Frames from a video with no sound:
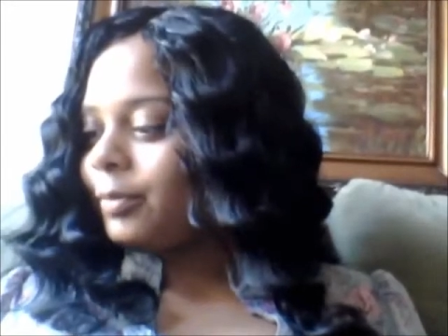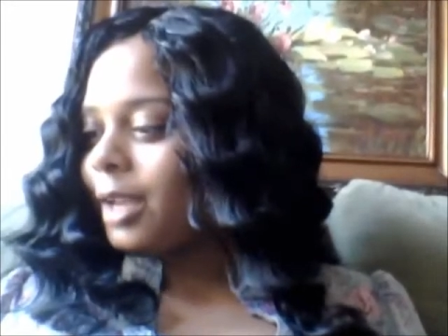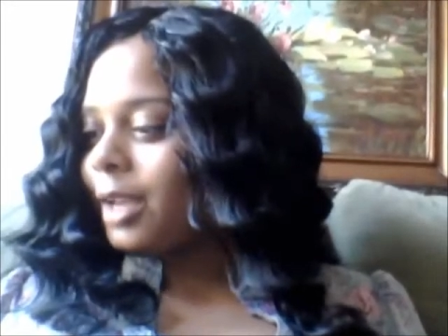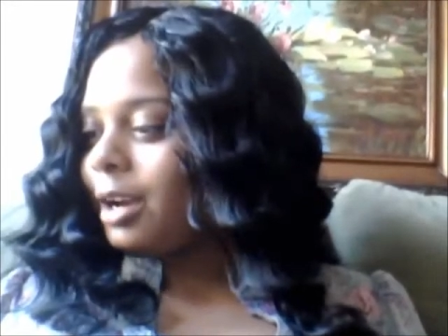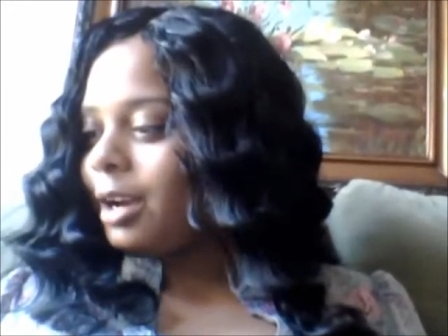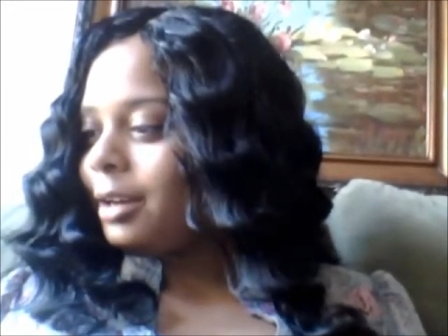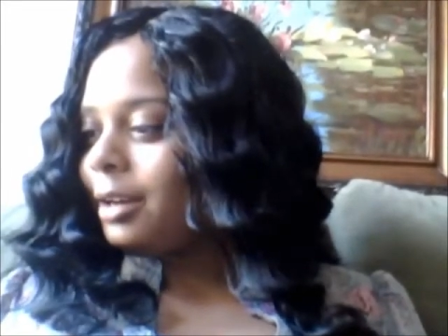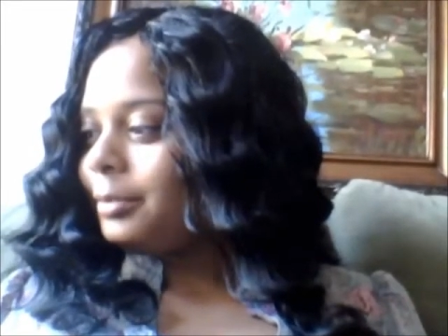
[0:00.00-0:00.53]

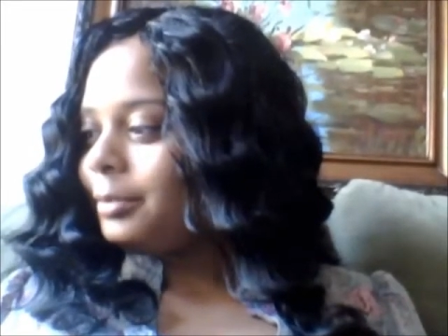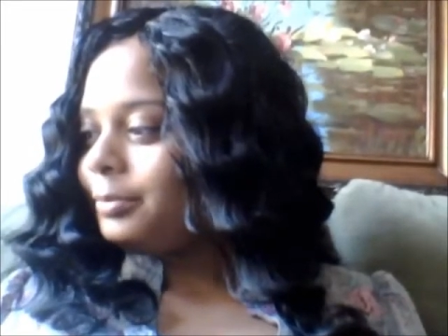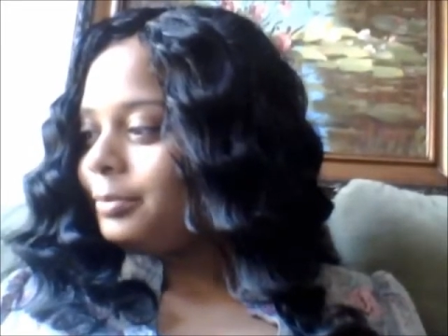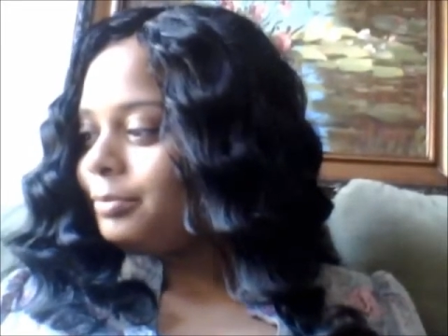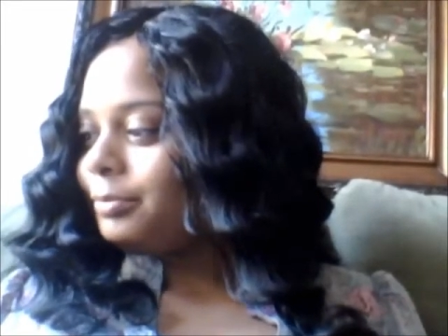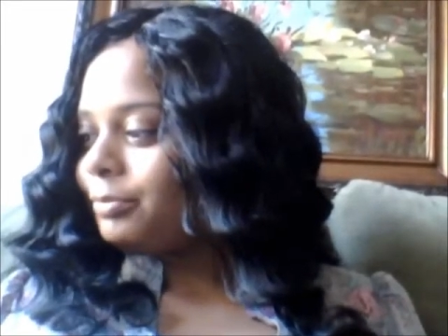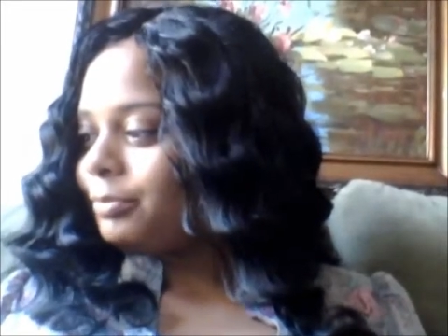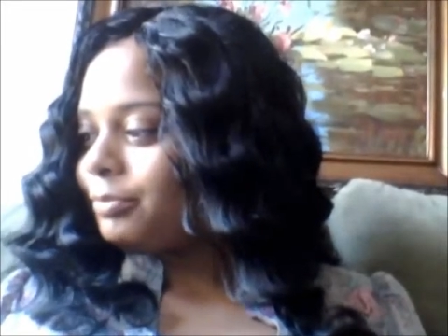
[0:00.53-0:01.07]
Um,
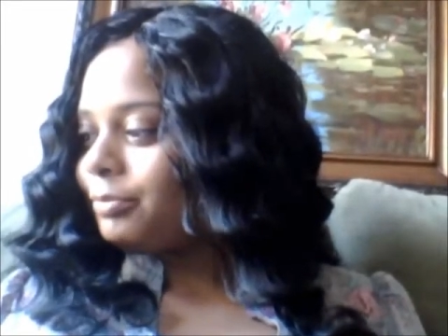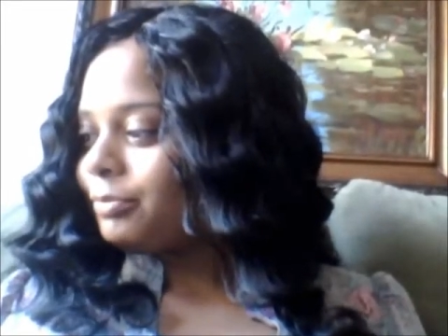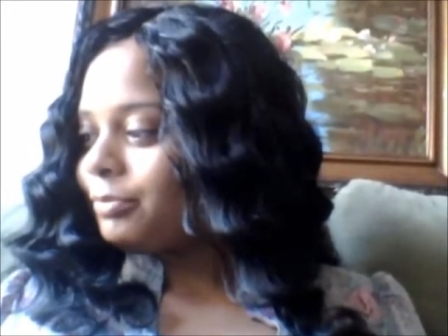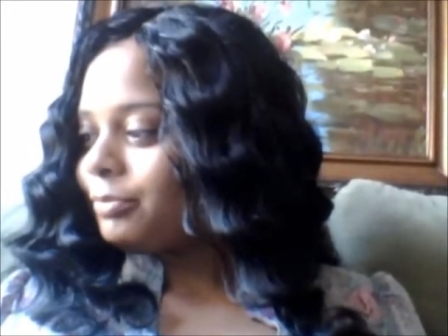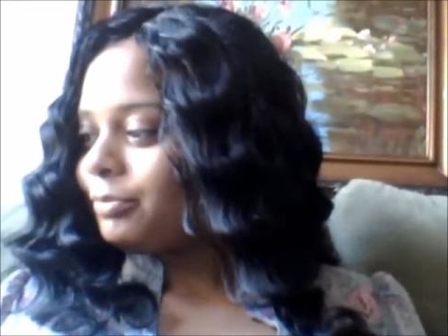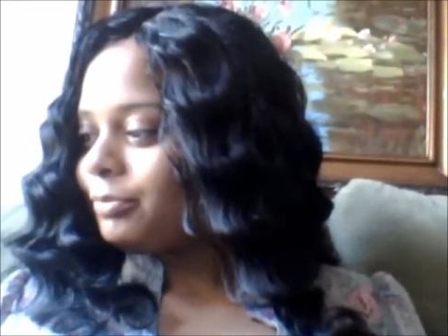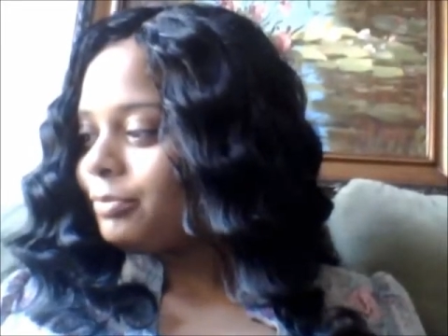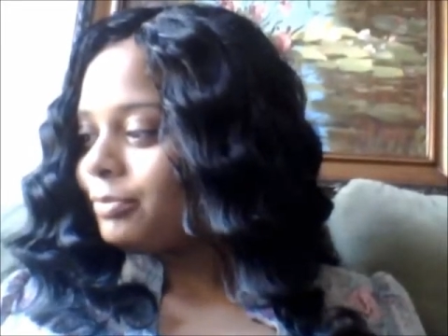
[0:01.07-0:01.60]

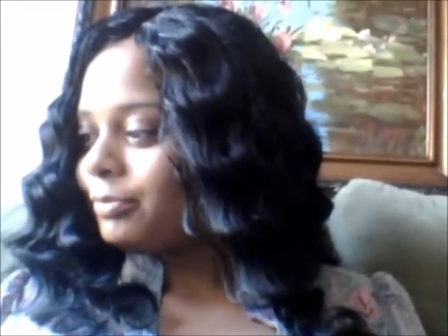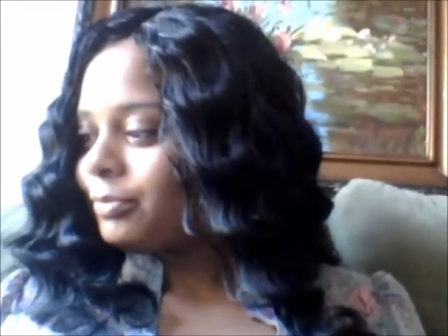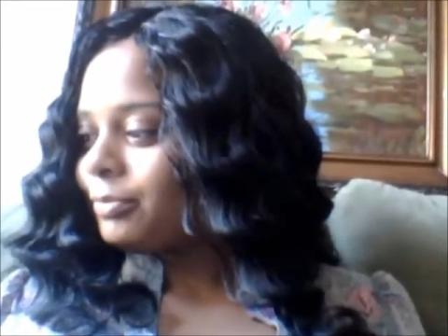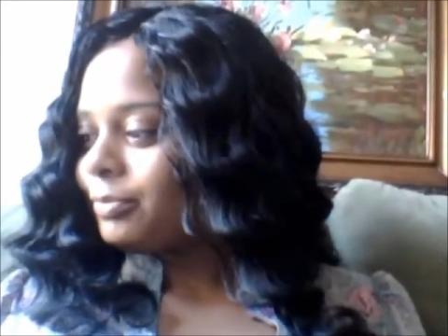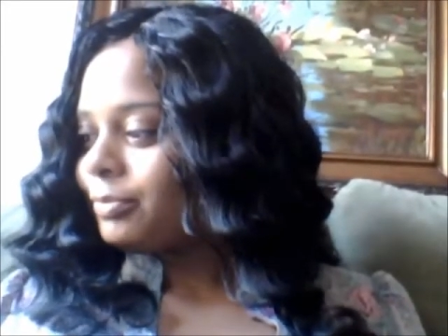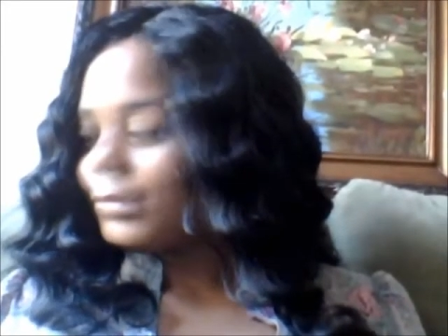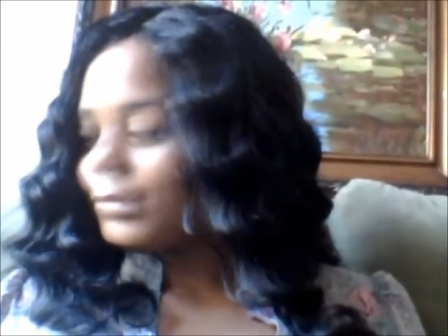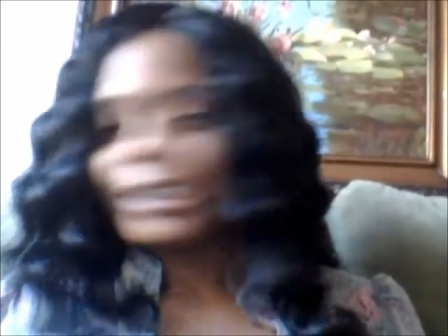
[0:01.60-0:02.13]

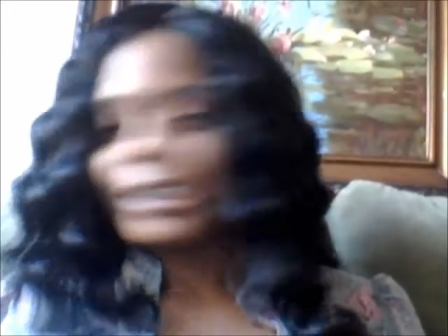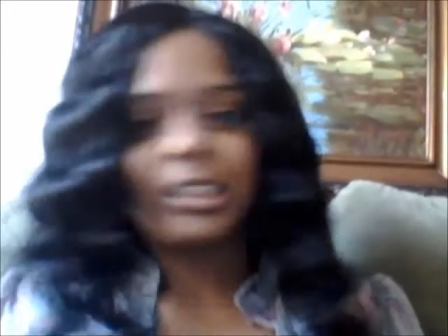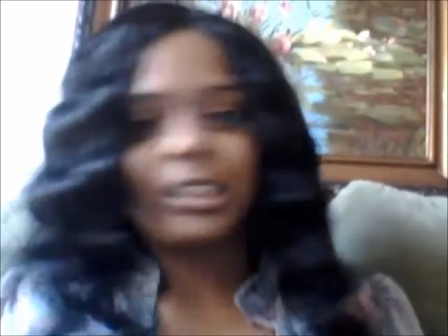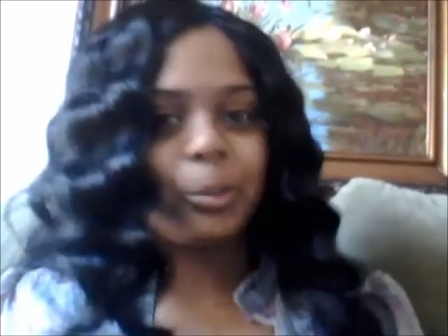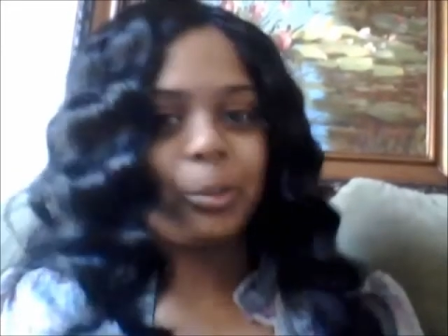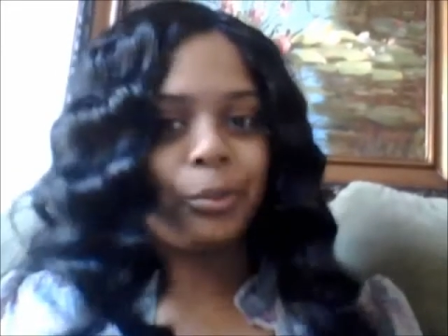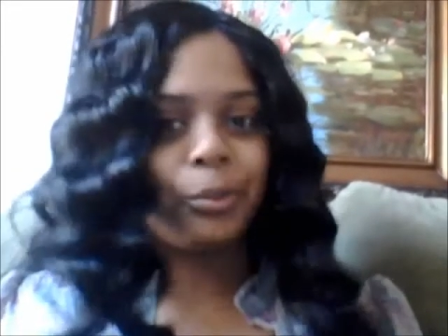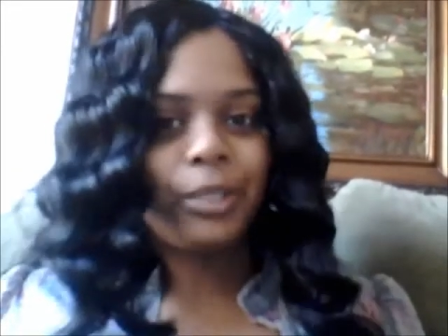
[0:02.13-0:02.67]
this is a
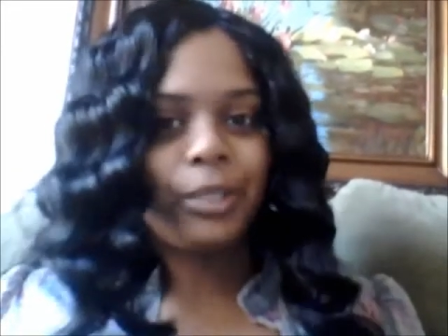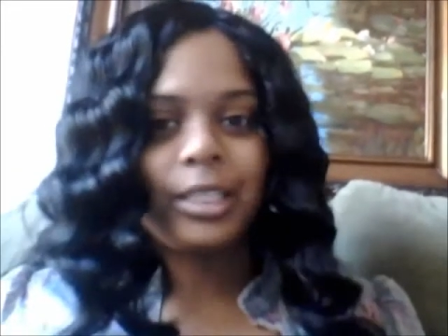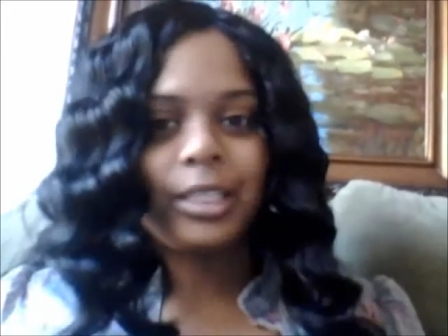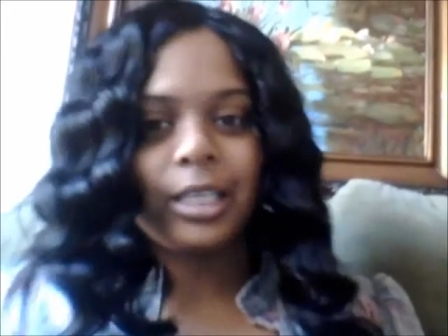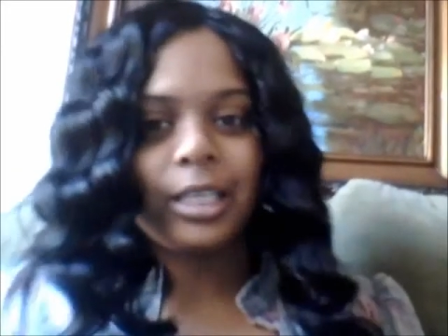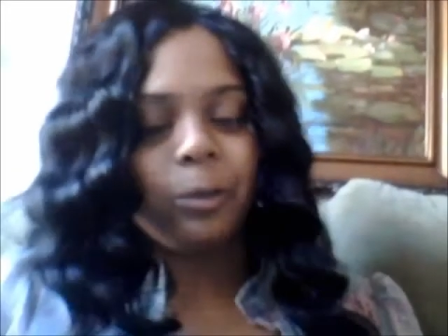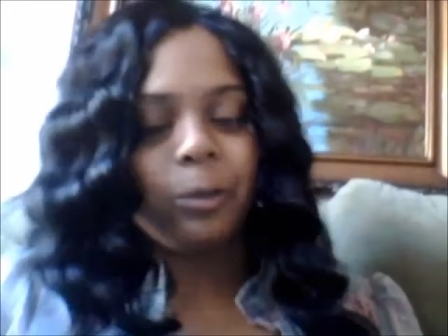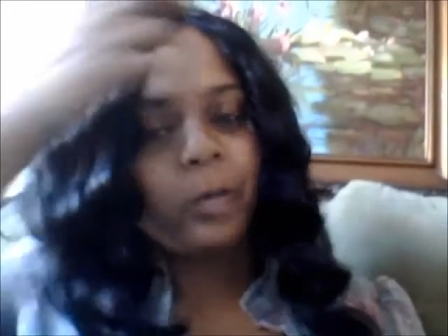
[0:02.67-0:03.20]

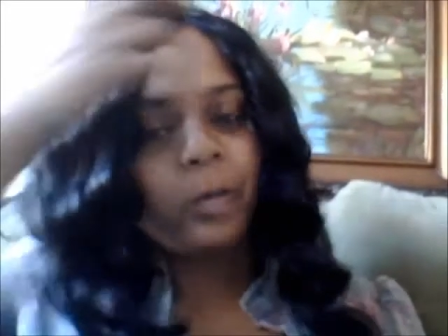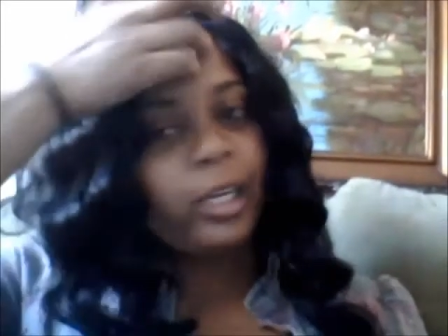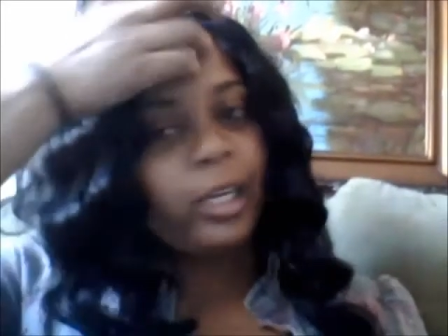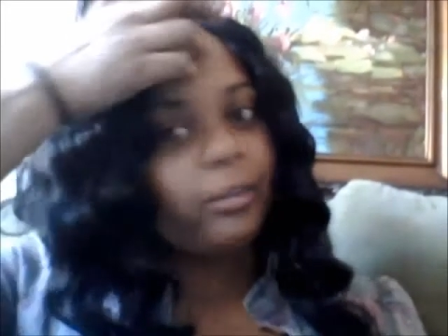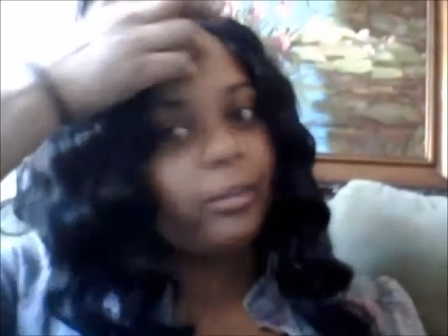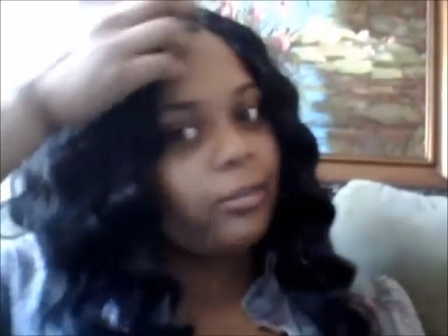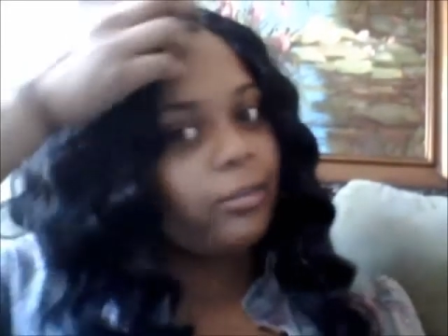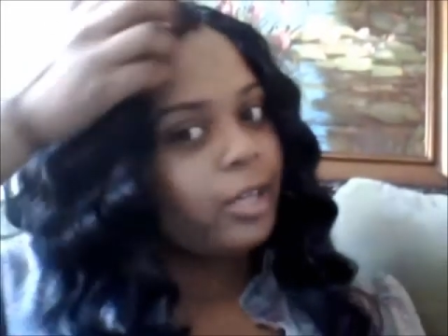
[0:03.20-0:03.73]
preset
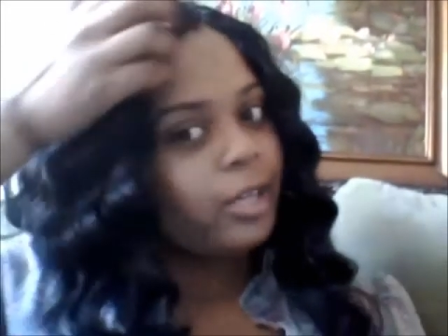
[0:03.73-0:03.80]
wave